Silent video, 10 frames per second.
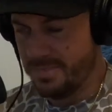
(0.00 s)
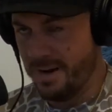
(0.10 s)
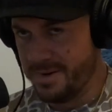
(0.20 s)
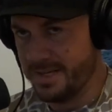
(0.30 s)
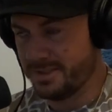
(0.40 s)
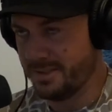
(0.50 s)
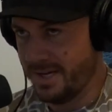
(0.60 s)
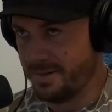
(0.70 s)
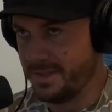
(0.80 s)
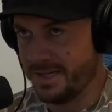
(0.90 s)
I mean, it's the
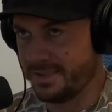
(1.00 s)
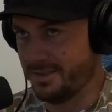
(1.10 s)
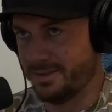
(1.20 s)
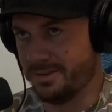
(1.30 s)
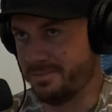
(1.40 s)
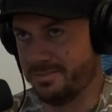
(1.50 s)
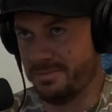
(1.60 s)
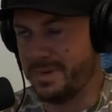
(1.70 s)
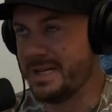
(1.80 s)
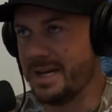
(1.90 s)
same thing as a
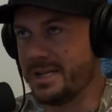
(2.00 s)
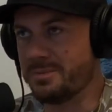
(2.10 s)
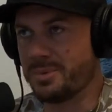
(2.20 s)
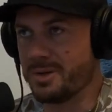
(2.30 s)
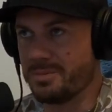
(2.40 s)
menhaden pretty